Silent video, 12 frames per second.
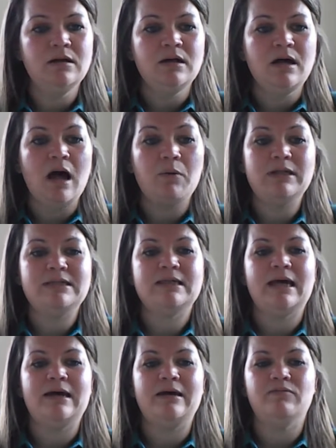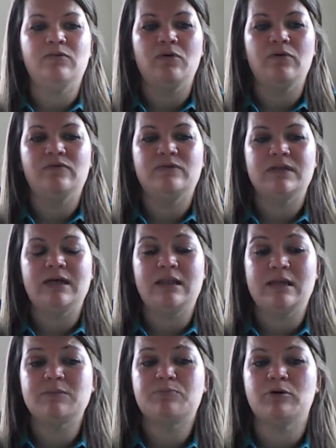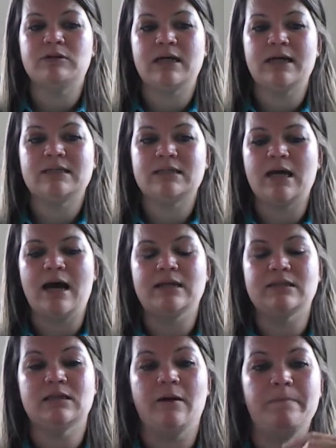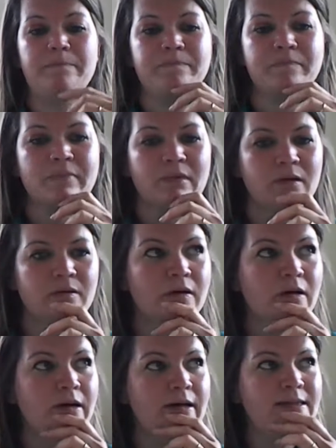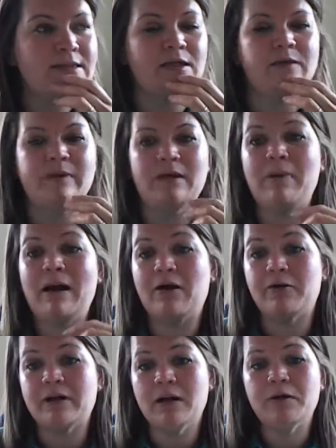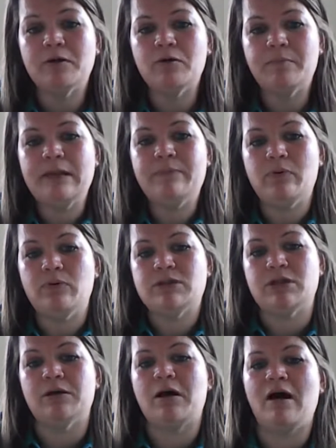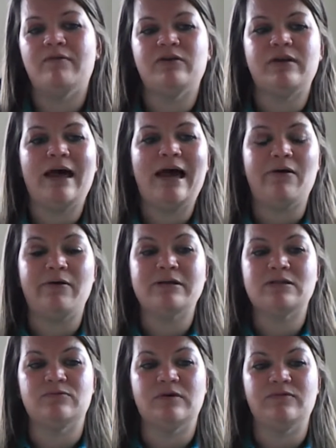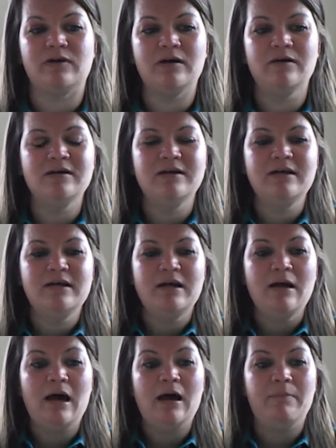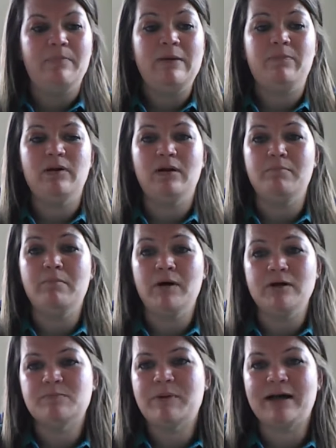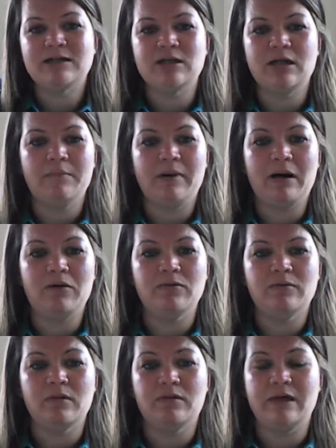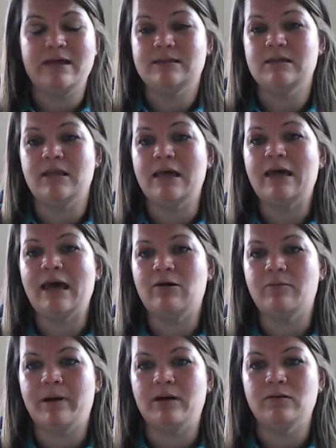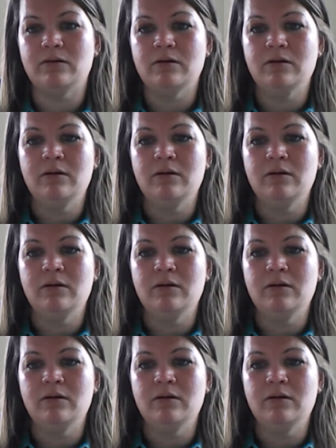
I wanted to get involved in this project as it's going to be empowering local people to look after their area as a river. People are most passionate about the things that they care about